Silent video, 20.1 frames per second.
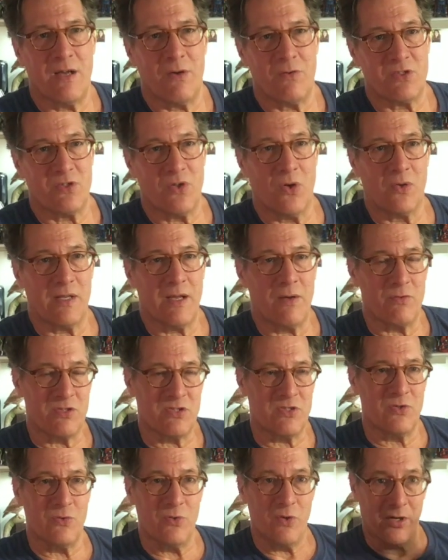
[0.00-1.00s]
I was told I was
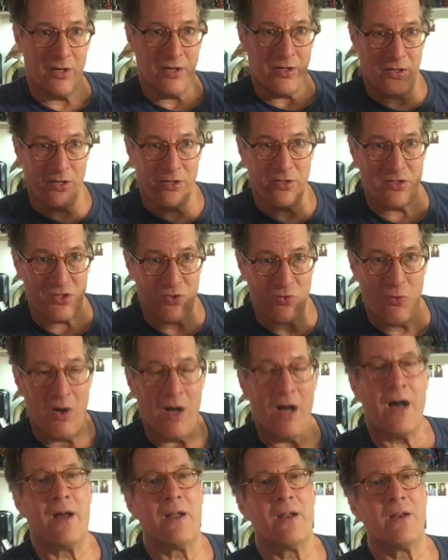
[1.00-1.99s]
too Kurt
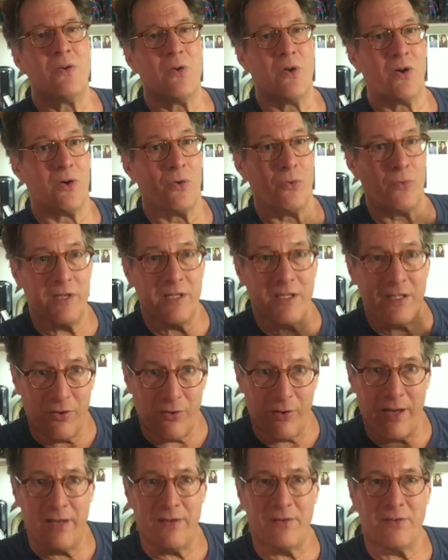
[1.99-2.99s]
Swan or Reed
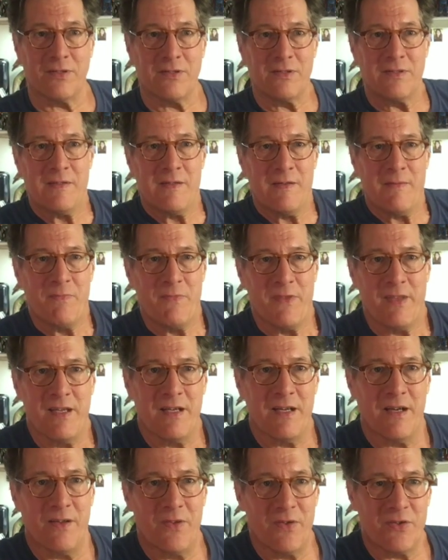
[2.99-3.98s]
Crandall,
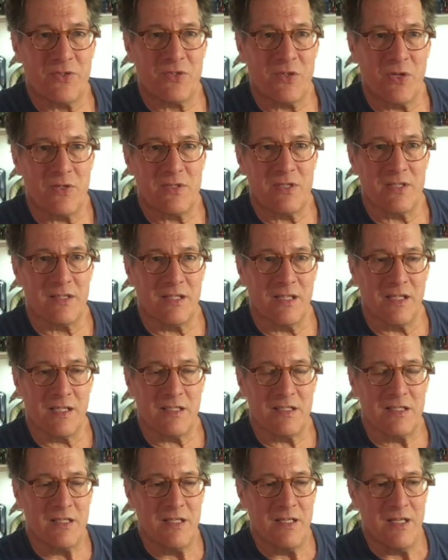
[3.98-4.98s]
those sorts of
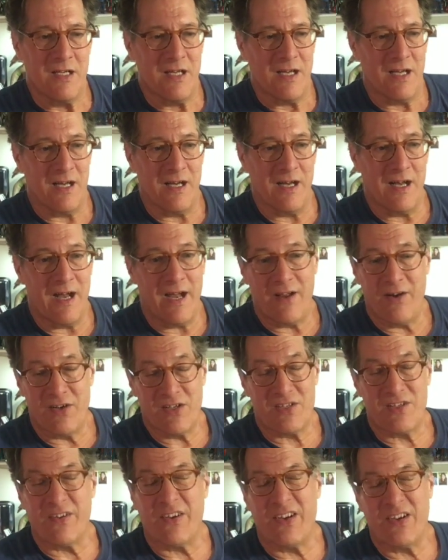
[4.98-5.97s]
things. I
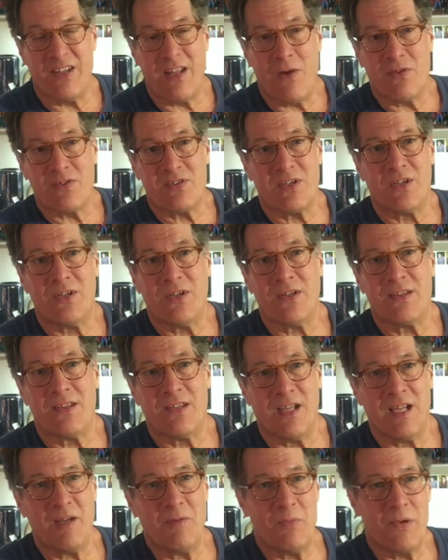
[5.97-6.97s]
always figured that was a good
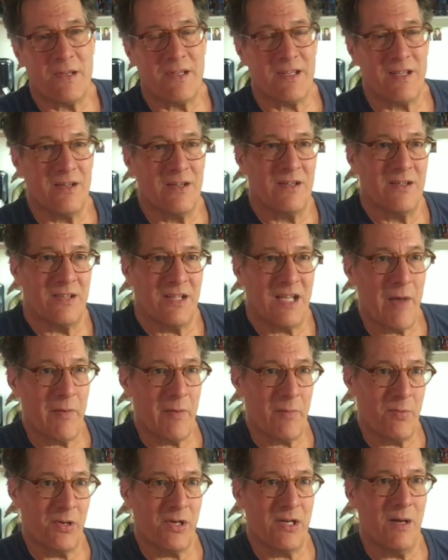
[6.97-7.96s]
thing, but the
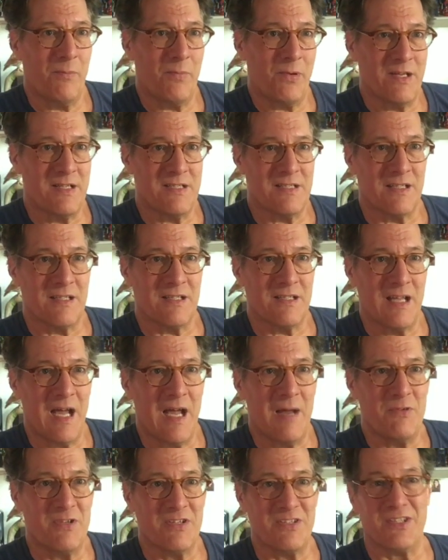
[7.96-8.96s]
comic book companies at the
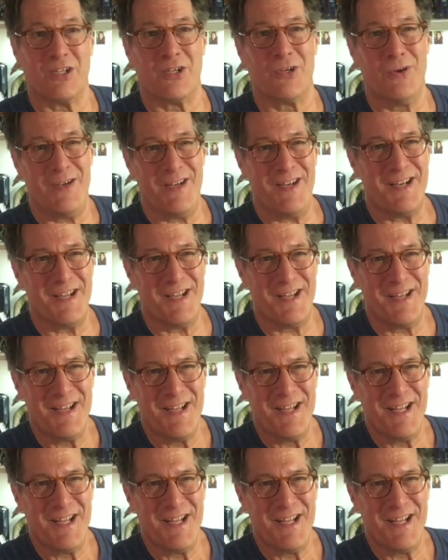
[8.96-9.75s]
time disagreed.